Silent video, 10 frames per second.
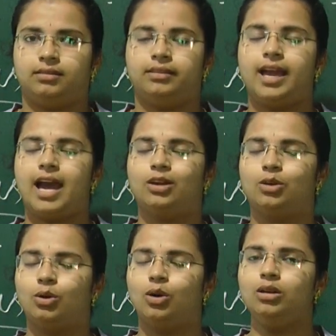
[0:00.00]
they are
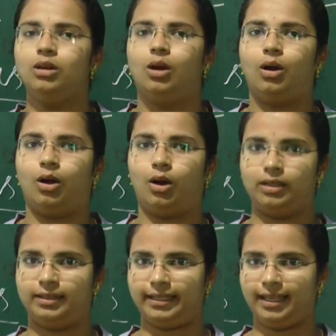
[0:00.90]
grown
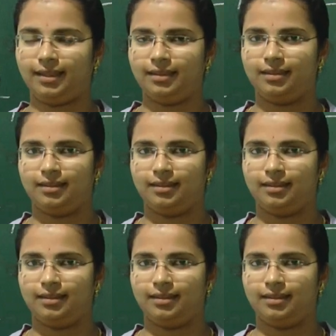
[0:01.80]
on the